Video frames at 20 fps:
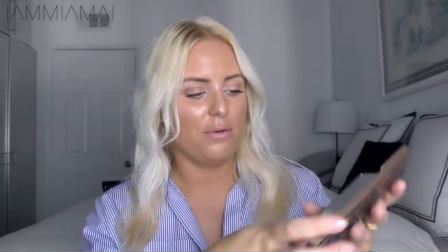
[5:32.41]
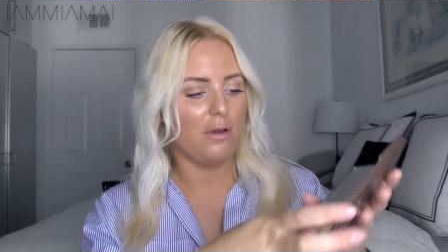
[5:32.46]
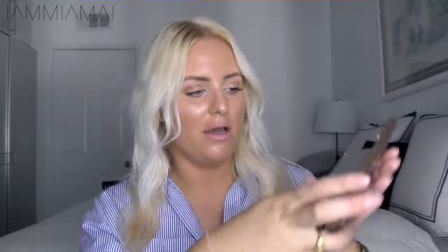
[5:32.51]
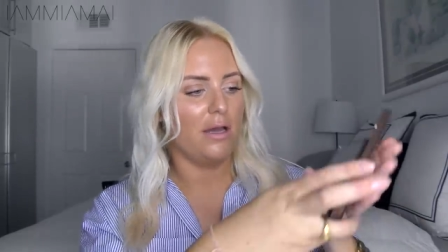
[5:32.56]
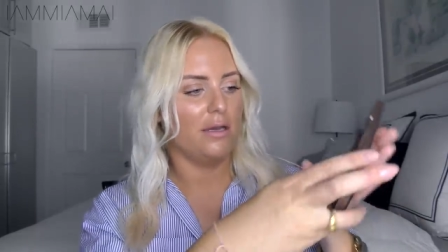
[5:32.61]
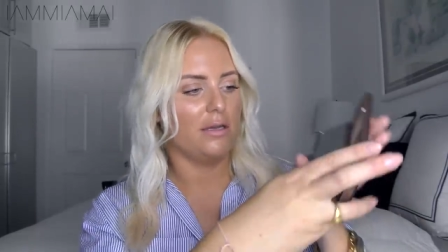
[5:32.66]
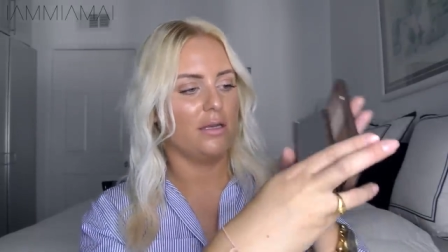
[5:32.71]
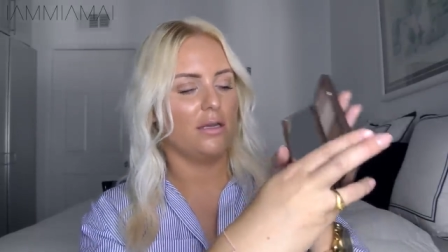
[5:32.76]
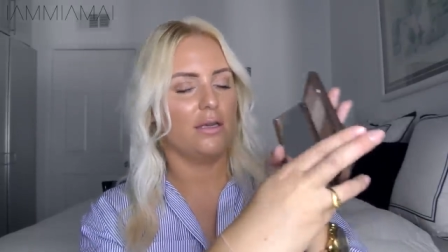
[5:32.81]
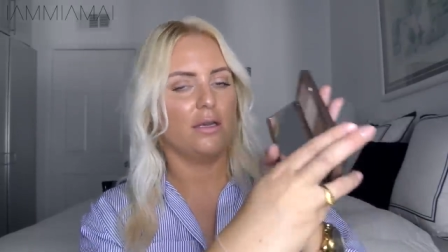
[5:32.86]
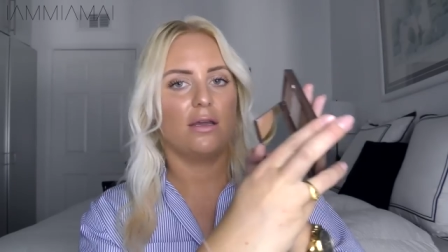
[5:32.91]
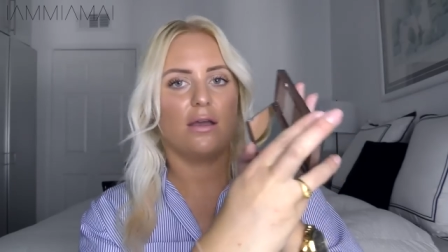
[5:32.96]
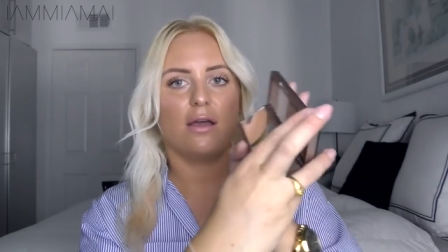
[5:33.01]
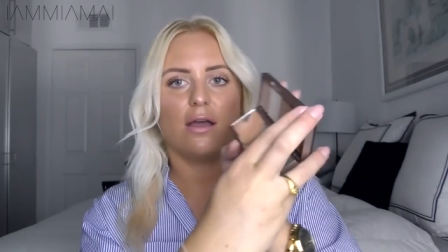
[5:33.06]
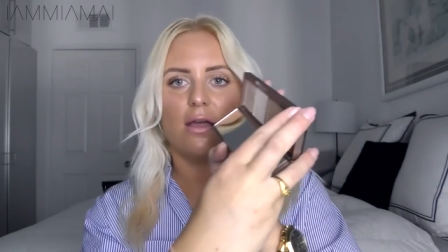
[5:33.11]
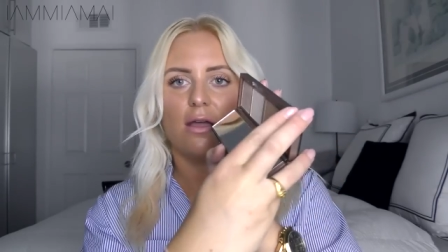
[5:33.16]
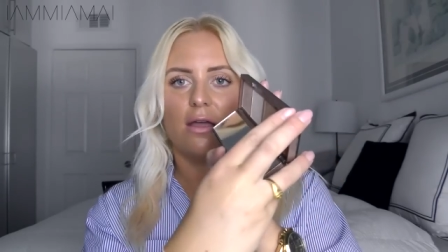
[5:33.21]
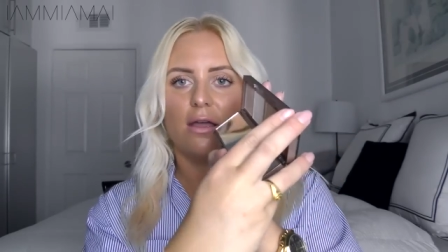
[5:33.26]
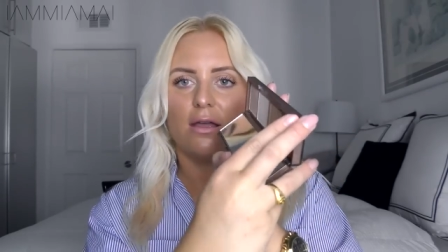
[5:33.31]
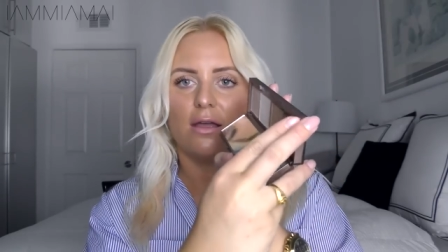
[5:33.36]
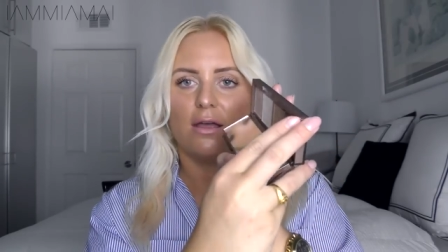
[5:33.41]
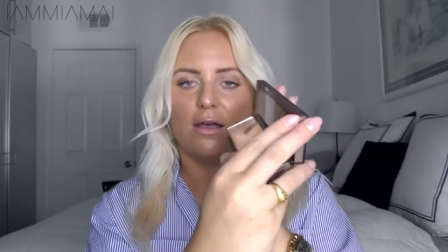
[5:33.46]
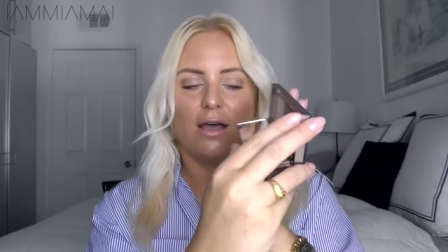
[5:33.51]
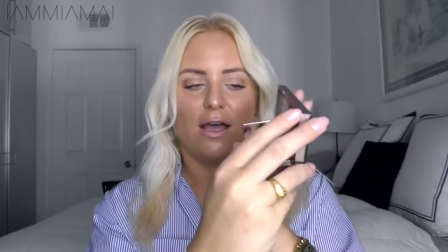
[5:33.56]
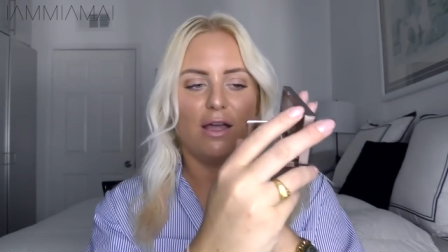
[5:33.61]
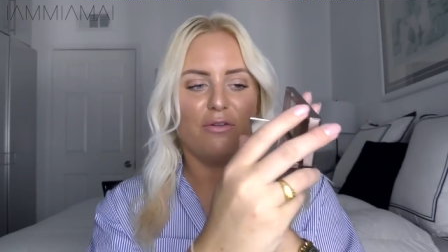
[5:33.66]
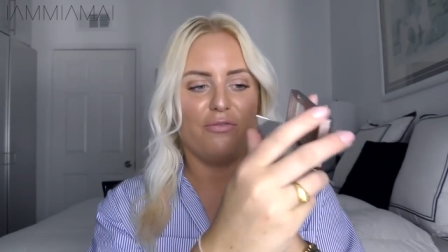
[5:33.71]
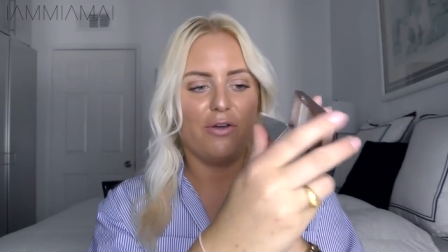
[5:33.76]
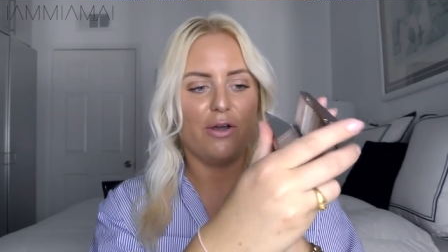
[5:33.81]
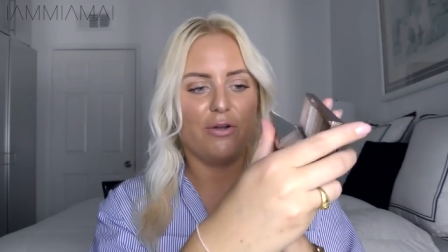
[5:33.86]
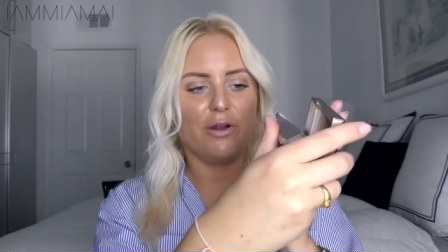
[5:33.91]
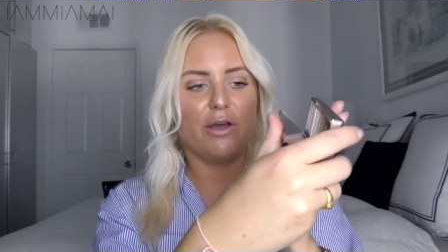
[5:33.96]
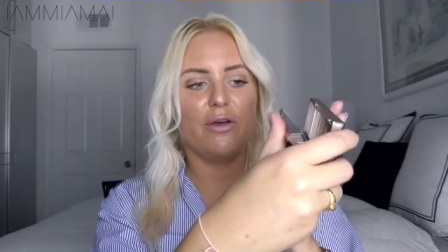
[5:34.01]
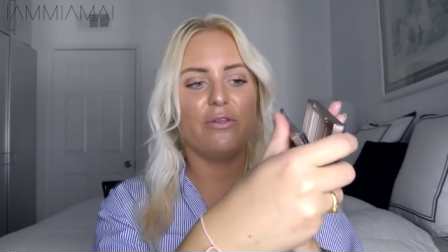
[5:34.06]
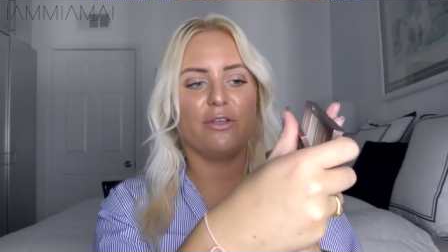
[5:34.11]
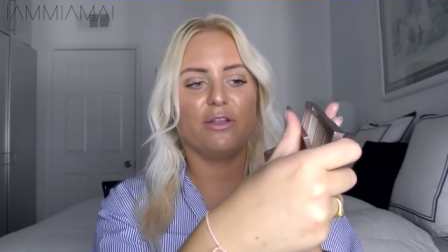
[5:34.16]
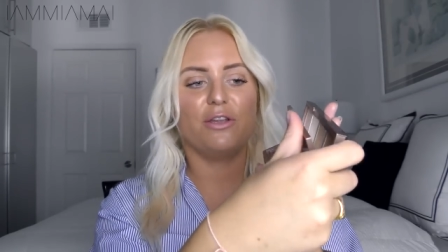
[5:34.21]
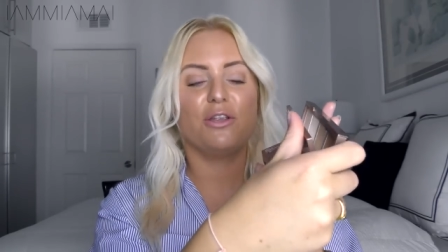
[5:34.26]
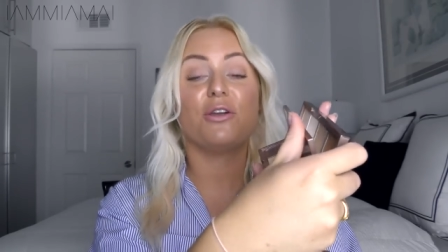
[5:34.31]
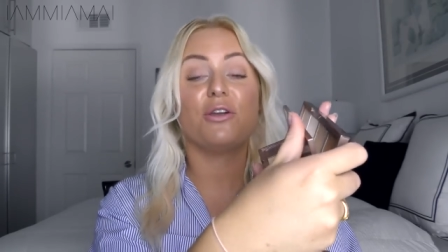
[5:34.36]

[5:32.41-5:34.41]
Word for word: but I found out that